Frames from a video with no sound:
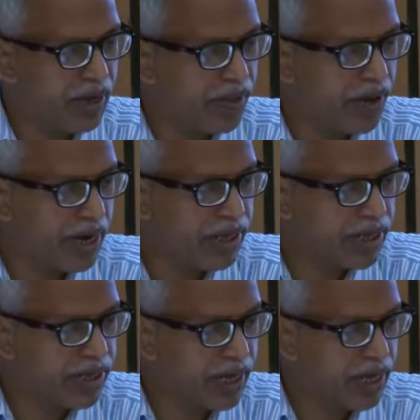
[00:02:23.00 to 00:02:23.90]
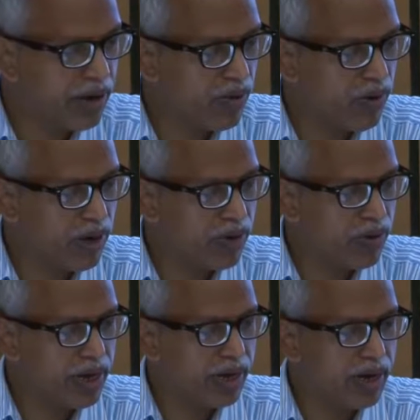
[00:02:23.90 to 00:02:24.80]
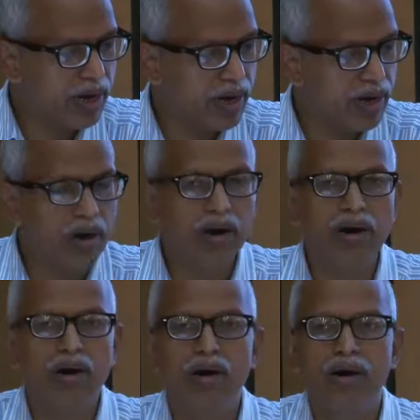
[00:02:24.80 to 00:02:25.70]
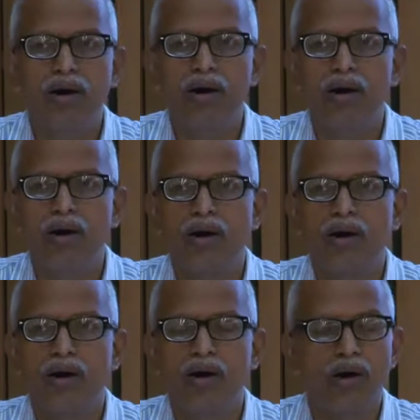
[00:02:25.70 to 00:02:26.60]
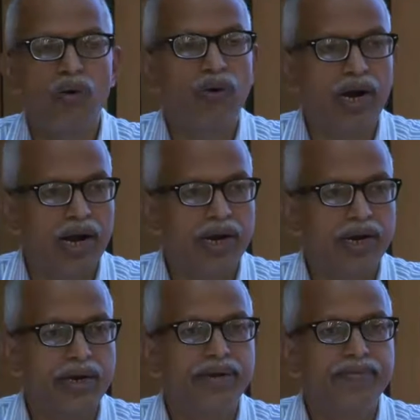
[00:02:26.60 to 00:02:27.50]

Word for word: That is the thing what we uh, looked at it.